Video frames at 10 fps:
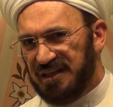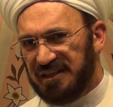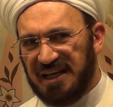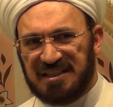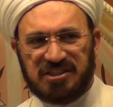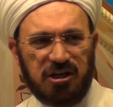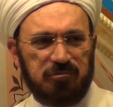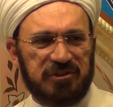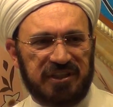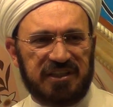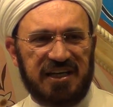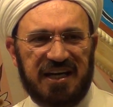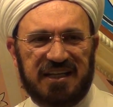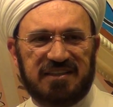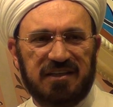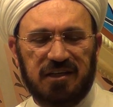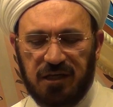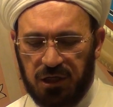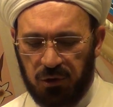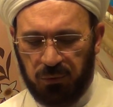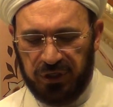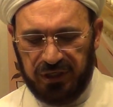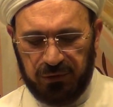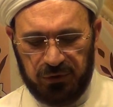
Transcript: that's something that we,